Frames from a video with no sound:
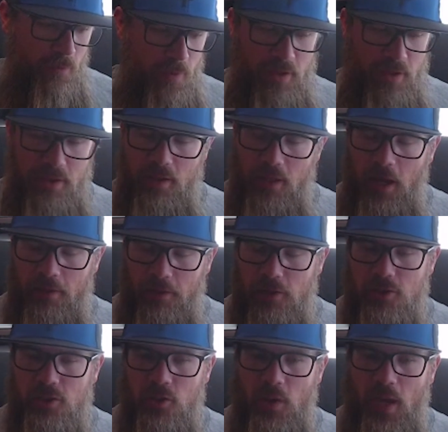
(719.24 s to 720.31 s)
with
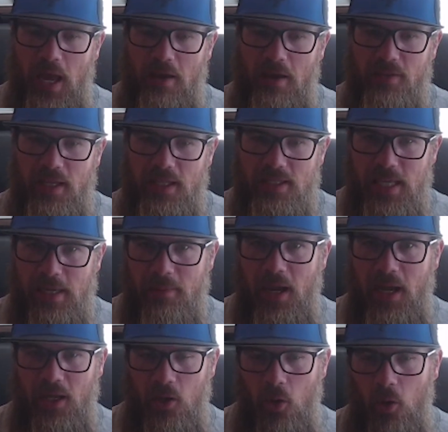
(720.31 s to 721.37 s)
others who have that same
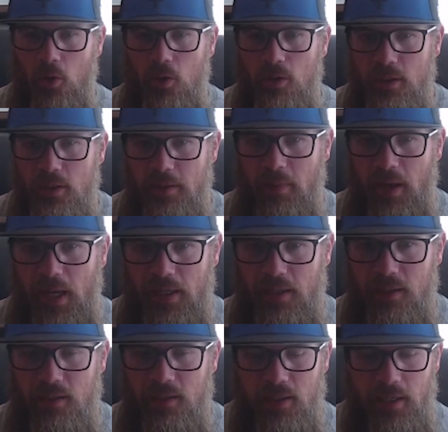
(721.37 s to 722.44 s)
kind of goal in mind,
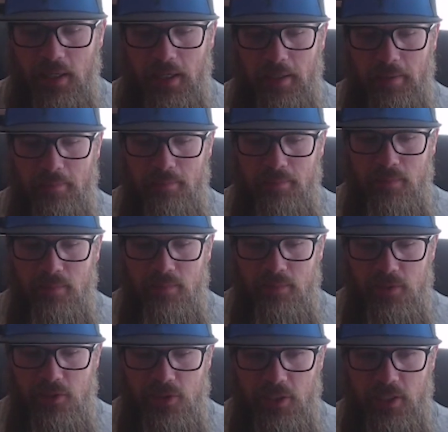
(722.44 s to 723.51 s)

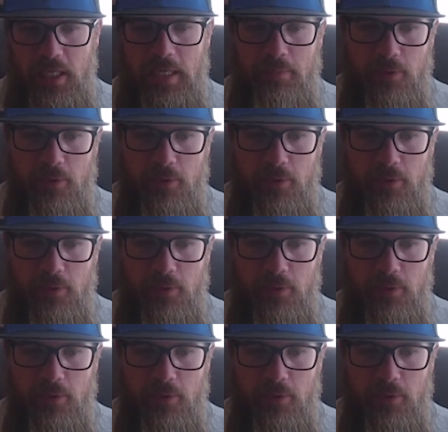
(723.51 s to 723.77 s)
to keep